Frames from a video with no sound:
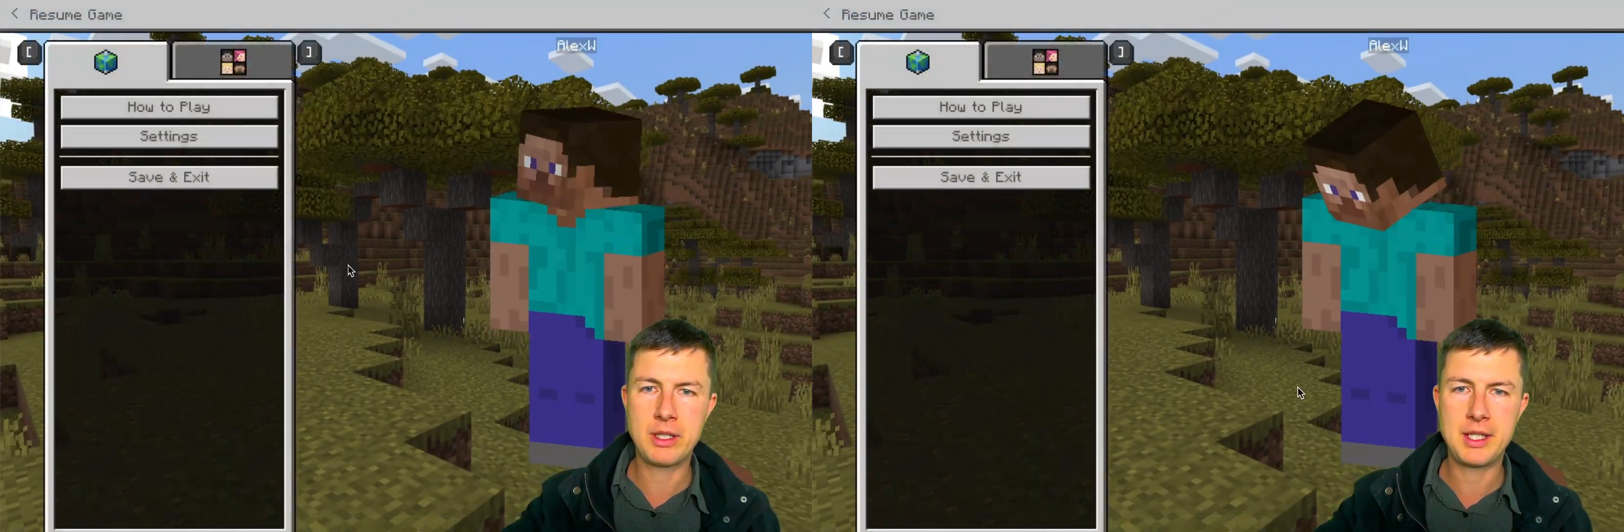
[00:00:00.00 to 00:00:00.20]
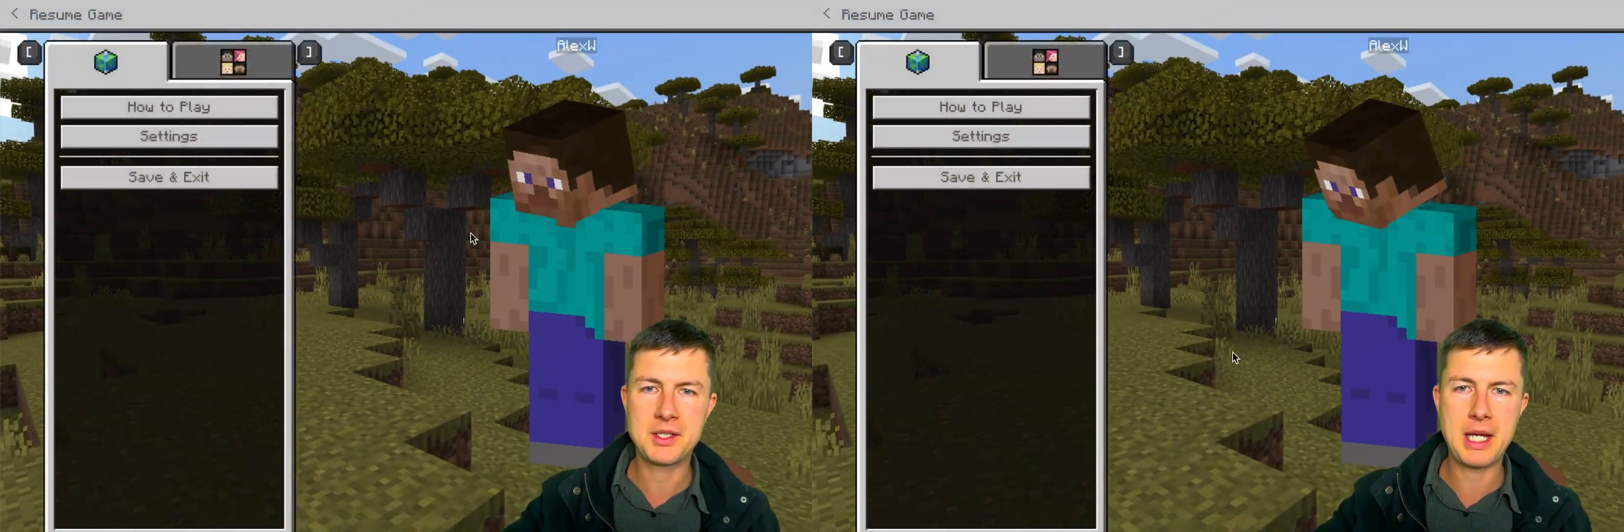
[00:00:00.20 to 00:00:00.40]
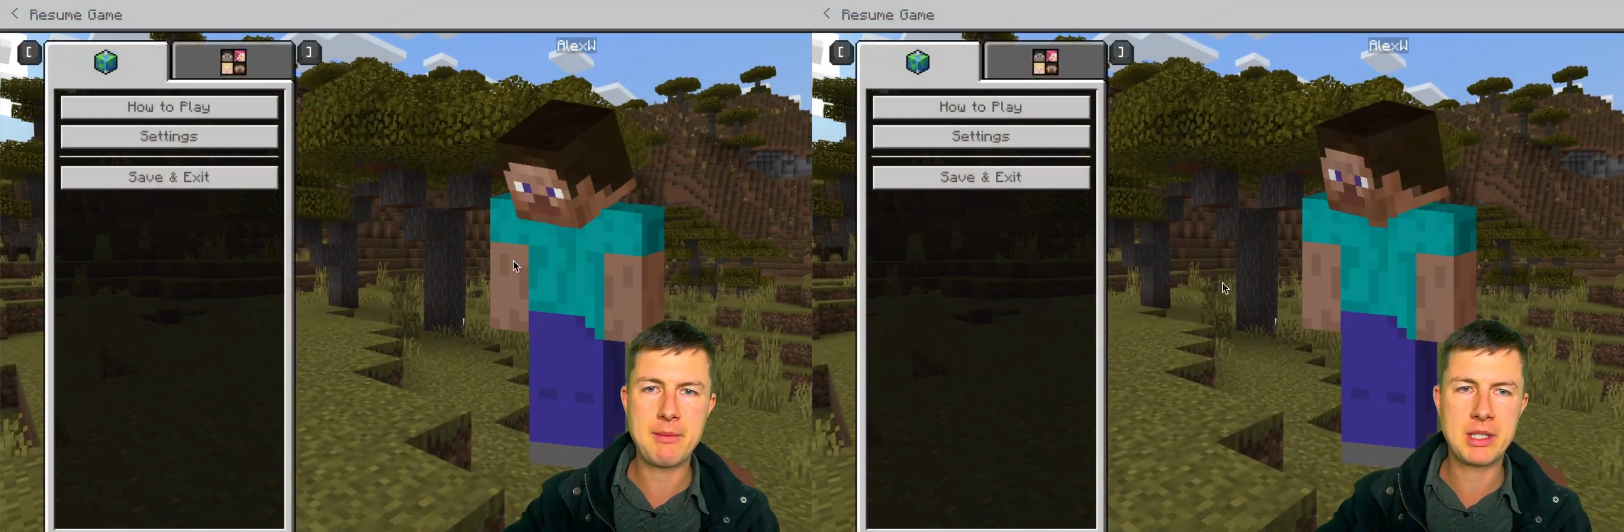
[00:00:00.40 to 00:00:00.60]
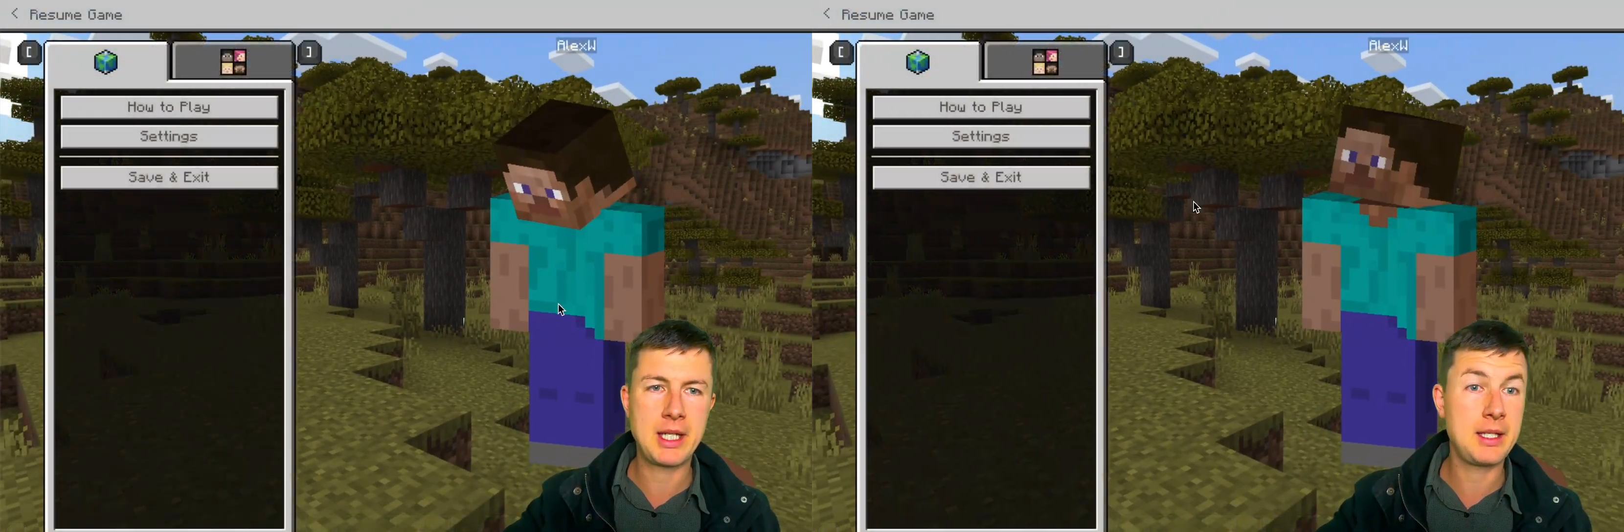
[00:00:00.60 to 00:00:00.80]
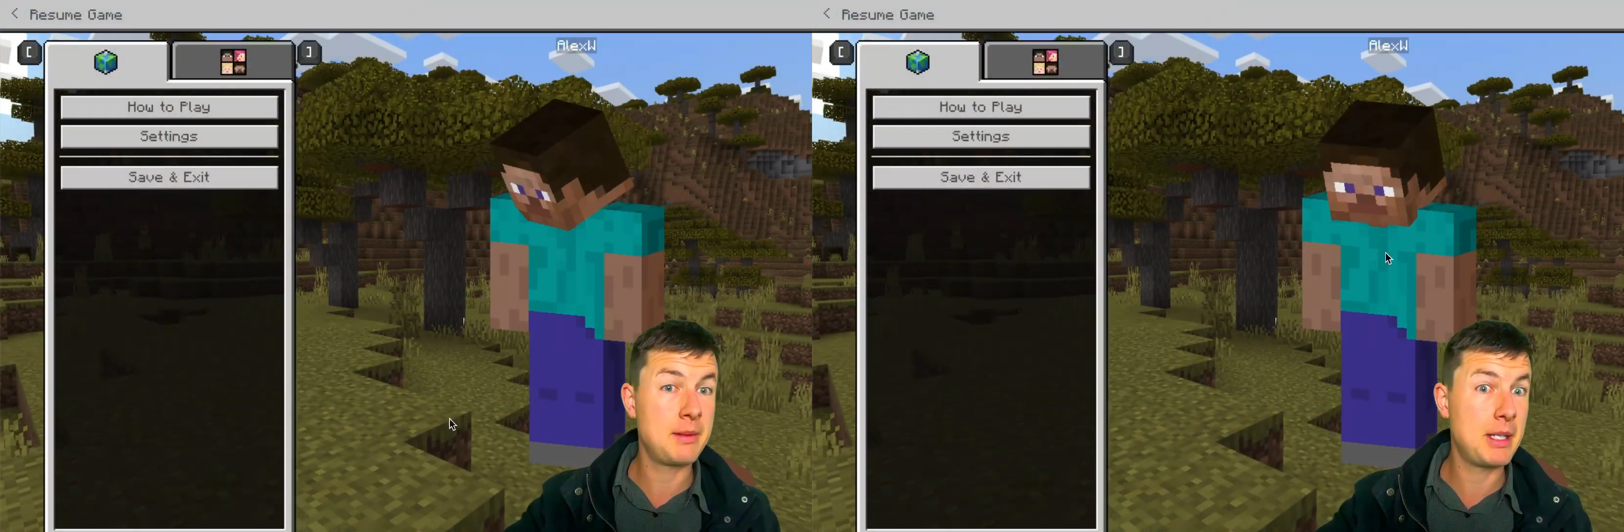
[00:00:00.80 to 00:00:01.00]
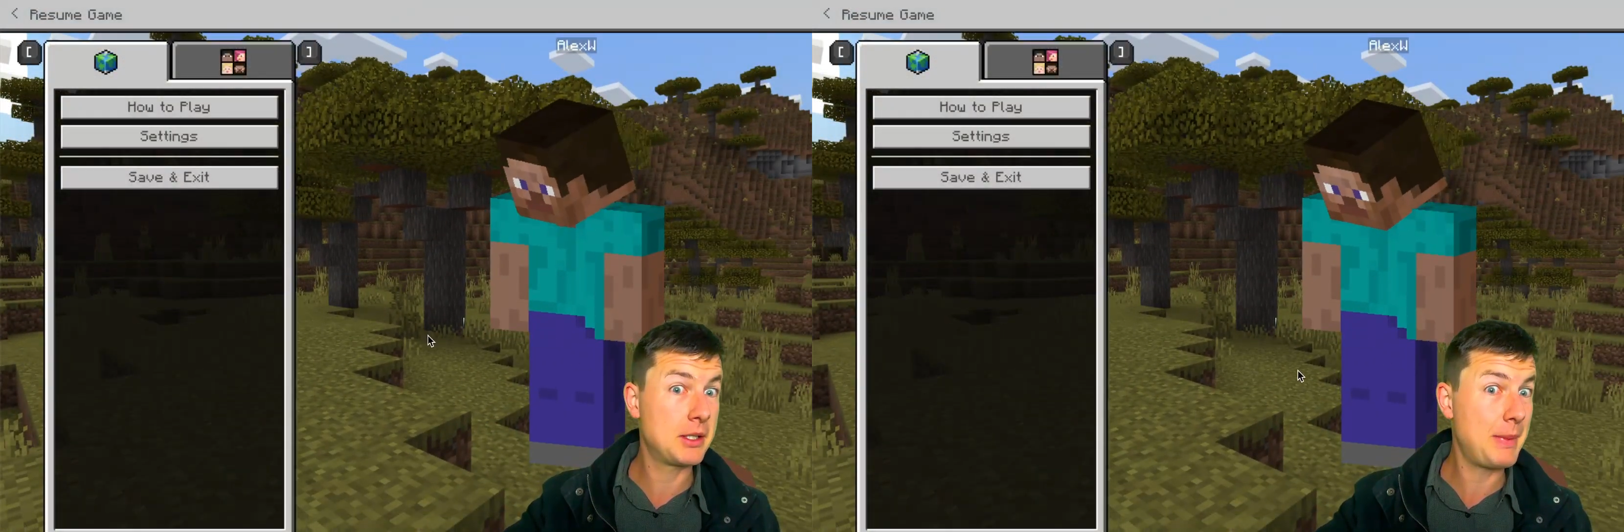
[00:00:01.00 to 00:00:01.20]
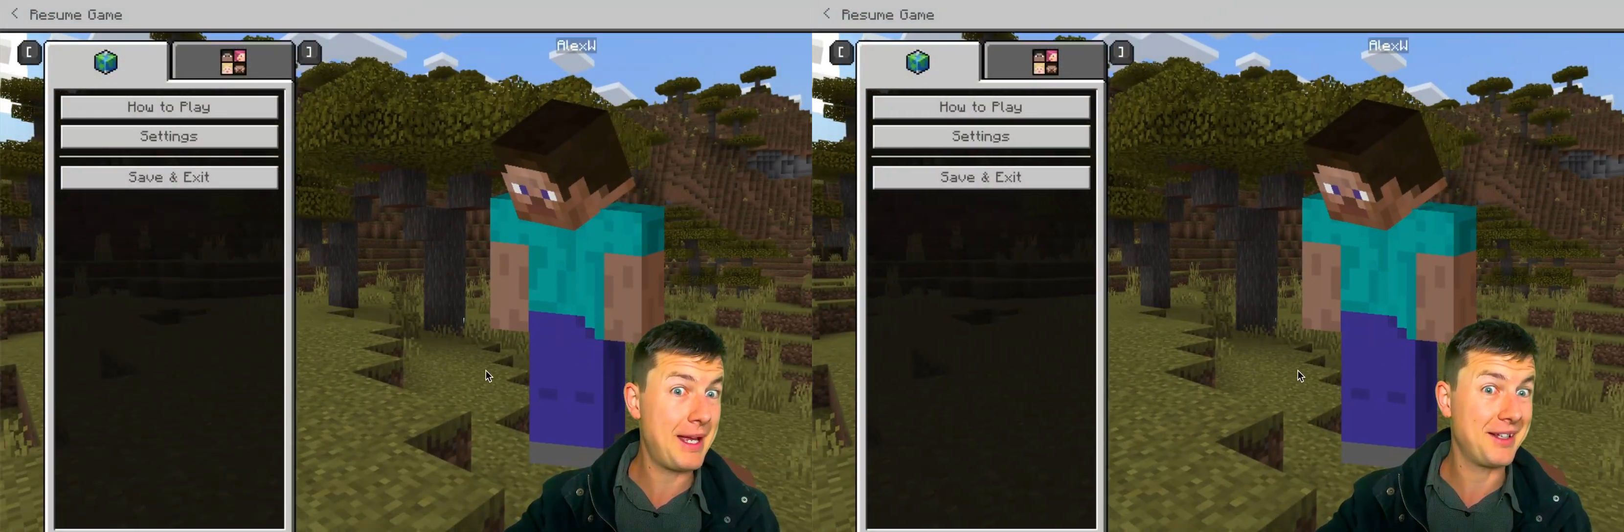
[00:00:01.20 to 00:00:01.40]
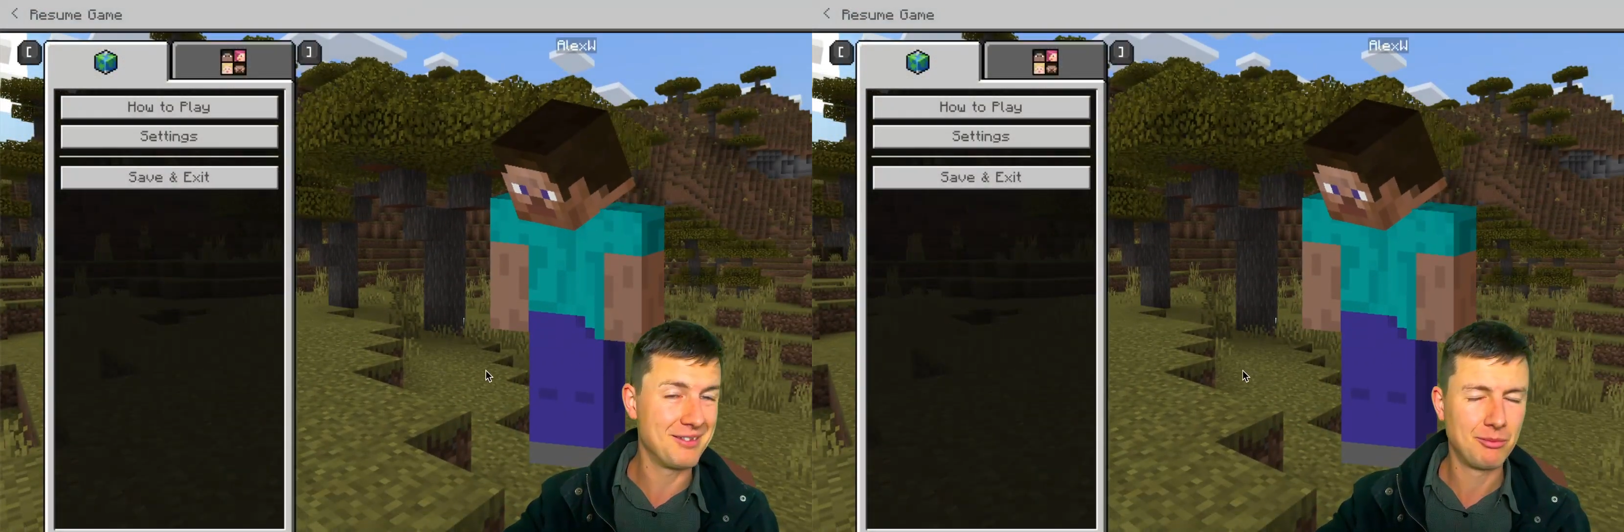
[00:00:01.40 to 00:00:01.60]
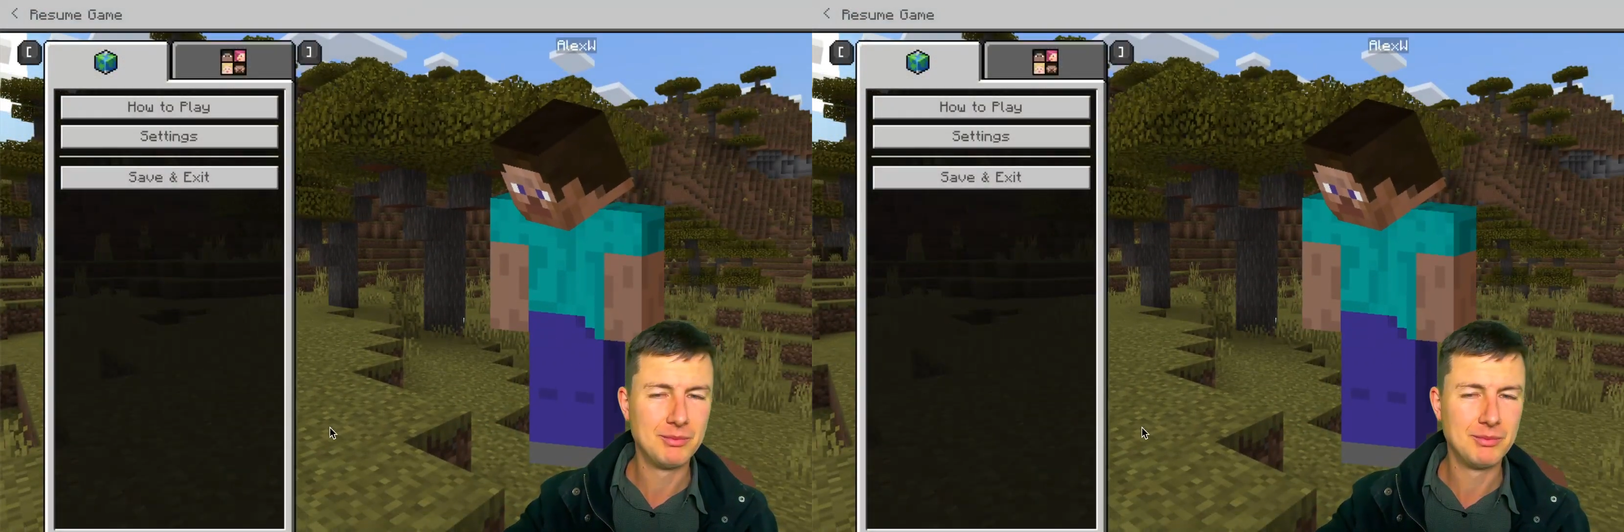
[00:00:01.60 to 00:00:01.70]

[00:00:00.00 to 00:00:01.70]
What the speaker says: Hit escape to get your mouse back.